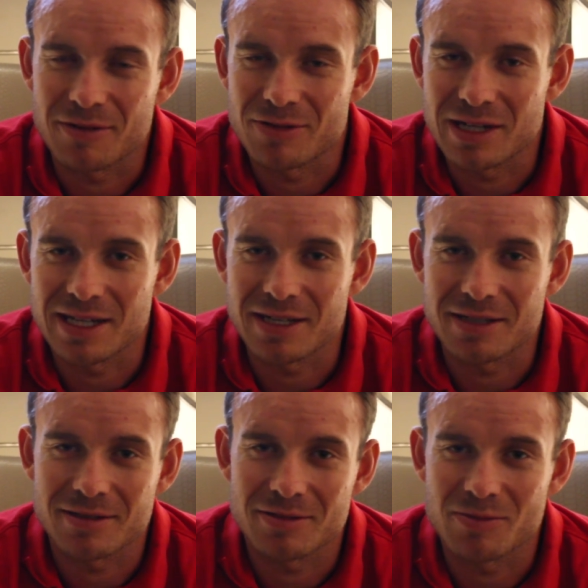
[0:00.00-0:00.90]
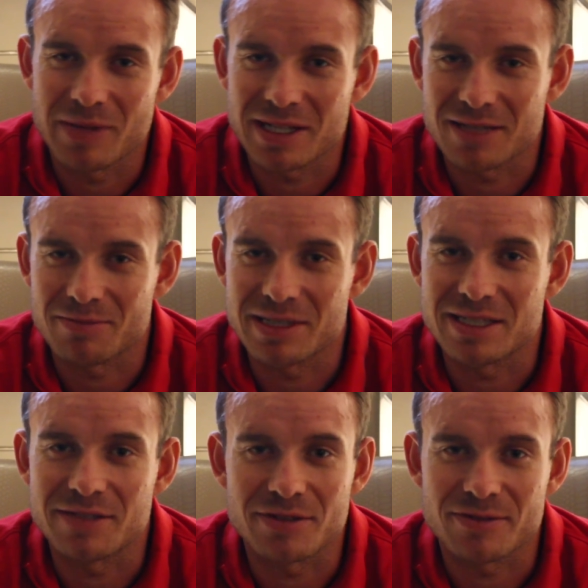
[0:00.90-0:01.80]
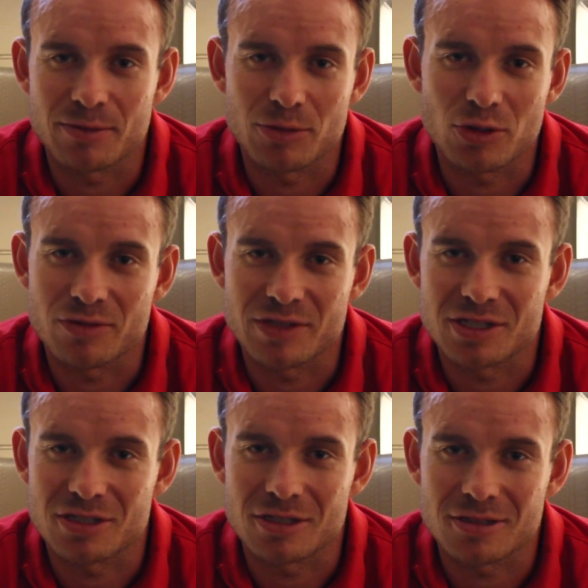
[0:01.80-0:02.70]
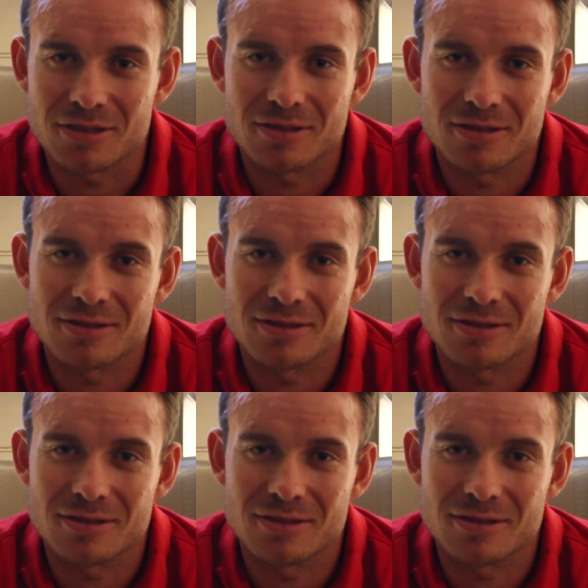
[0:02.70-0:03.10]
really make a big difference from the old finish knots.